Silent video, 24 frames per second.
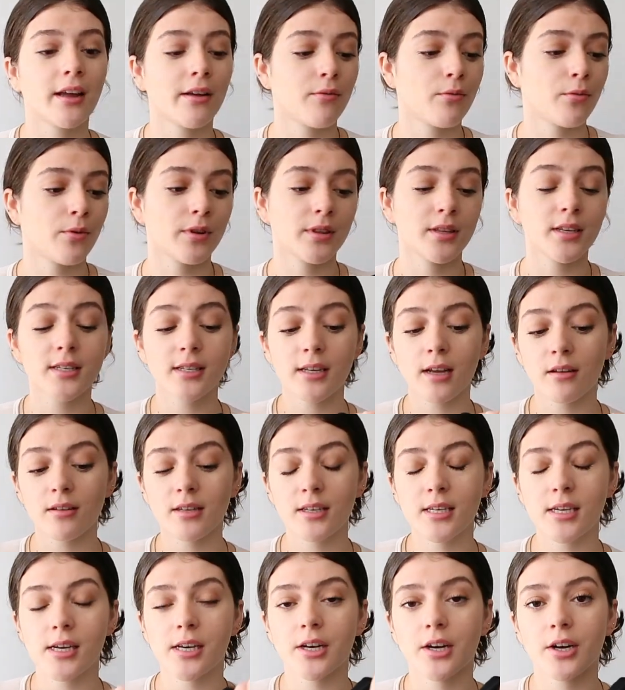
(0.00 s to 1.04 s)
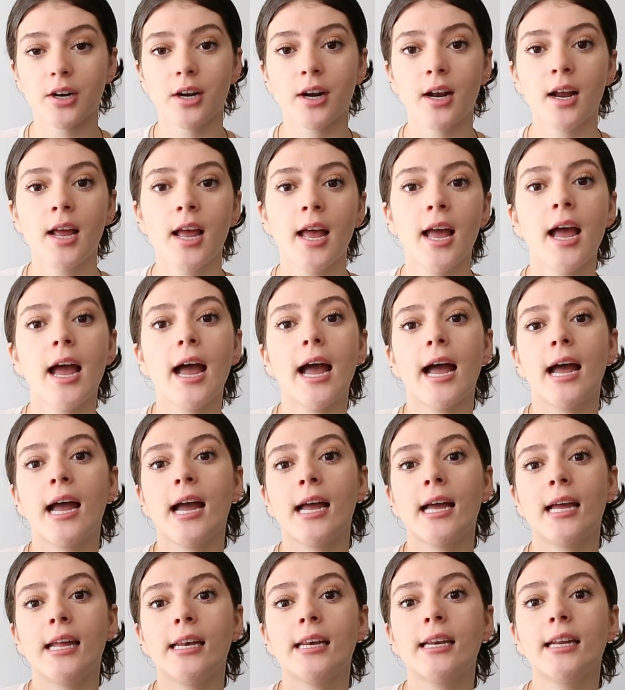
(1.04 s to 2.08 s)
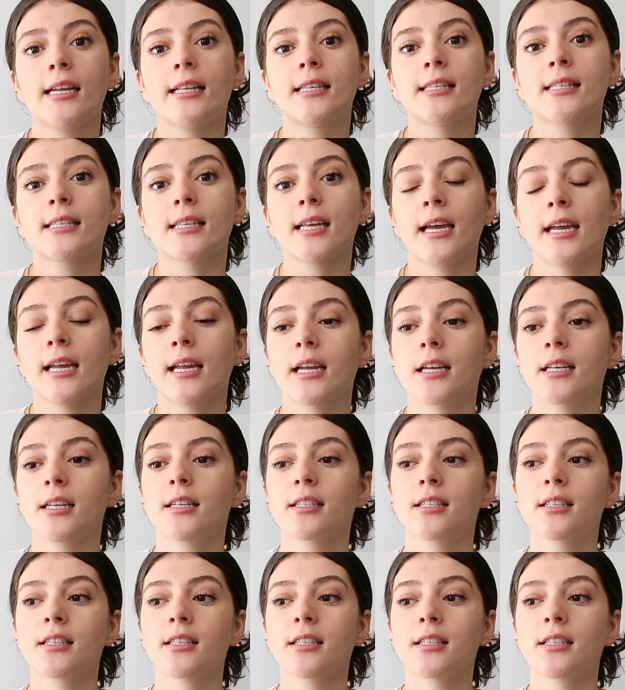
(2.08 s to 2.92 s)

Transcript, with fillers: I've worn this out to dinner and it's like